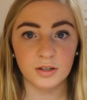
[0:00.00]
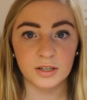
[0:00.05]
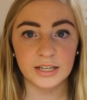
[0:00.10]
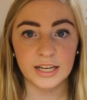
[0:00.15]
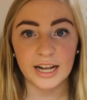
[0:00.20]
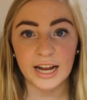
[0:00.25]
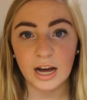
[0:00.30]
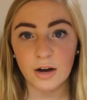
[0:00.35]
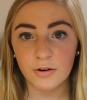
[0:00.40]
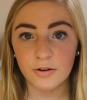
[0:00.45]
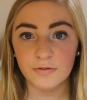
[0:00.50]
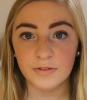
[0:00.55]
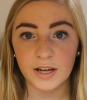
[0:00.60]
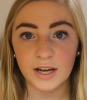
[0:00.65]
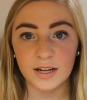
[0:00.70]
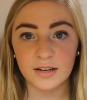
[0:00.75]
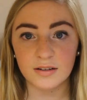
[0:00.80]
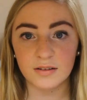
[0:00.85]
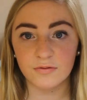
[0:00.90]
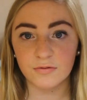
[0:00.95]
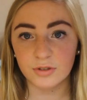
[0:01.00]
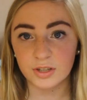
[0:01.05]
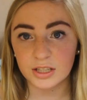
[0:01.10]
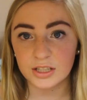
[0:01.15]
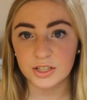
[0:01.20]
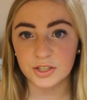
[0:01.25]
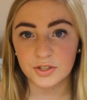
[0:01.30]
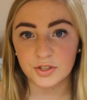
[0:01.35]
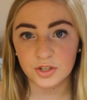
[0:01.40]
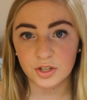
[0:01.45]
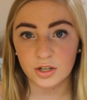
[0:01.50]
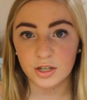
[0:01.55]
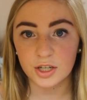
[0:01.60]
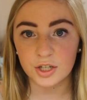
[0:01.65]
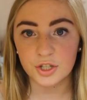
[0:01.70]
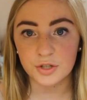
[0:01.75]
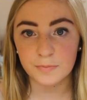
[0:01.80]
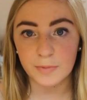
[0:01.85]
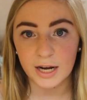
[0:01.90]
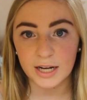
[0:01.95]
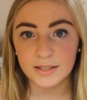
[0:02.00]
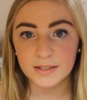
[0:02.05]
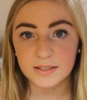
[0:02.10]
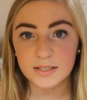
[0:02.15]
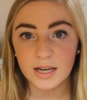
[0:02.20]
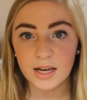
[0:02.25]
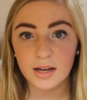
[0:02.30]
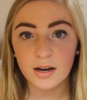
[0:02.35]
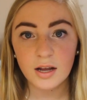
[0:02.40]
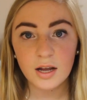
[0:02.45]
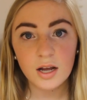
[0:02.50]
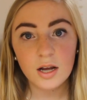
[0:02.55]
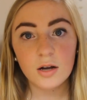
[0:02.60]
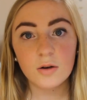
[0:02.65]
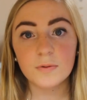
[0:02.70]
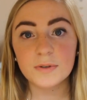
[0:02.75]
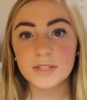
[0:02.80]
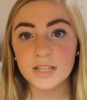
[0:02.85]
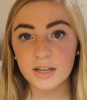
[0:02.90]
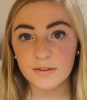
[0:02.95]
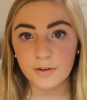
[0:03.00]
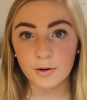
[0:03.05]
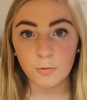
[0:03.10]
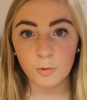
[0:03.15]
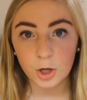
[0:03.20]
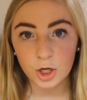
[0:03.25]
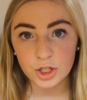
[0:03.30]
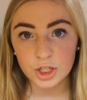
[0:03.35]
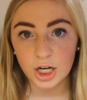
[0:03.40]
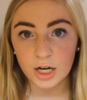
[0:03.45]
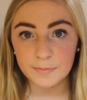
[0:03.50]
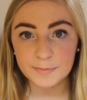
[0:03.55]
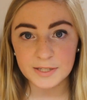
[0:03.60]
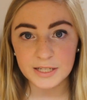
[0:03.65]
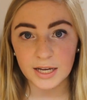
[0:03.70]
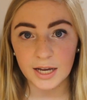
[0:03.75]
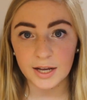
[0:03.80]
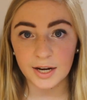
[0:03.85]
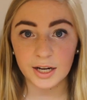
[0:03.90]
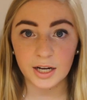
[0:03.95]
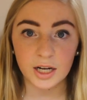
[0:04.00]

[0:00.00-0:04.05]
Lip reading: get out of that really discouraged mindset was giving workshops again.